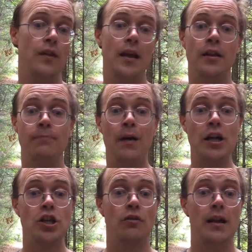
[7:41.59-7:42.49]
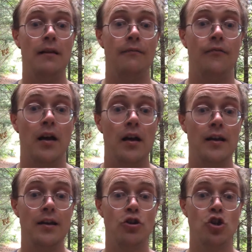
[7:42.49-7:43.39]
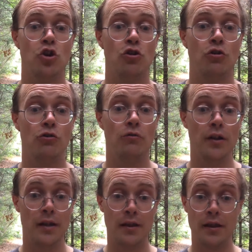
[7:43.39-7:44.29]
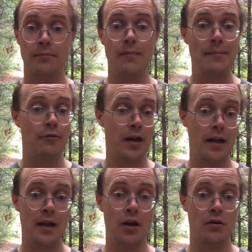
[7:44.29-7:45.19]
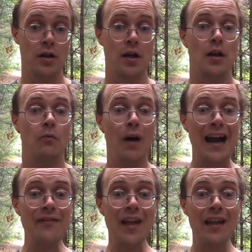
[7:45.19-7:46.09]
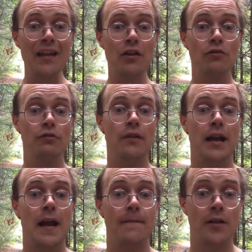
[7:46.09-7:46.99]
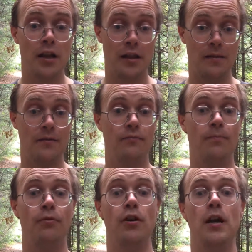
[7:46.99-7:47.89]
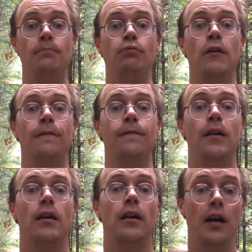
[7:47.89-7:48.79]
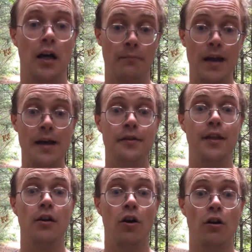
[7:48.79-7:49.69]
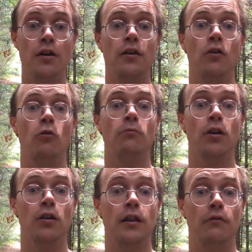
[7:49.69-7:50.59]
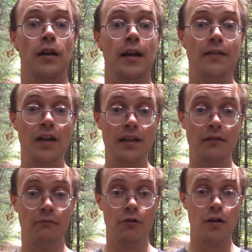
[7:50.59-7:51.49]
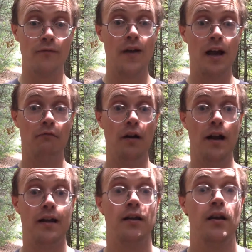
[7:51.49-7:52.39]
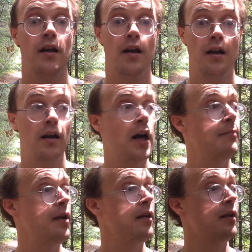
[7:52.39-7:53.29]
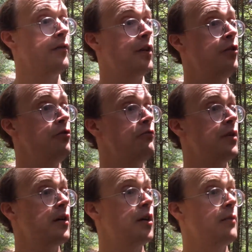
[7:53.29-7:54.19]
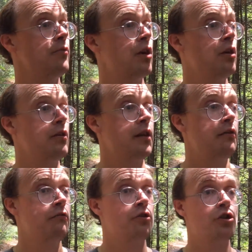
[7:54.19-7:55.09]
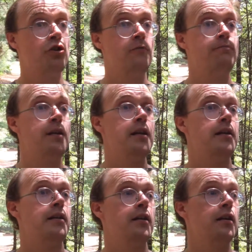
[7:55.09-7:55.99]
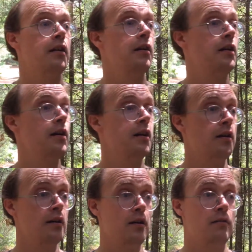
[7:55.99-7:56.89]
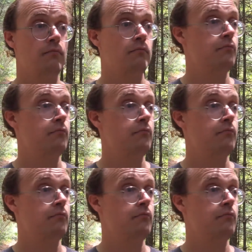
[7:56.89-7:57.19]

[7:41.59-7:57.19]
especially the internal memory here. Why the hell do we have to put up with SD cards in a home console? It doesn't work that way. I mean, the new console should be. The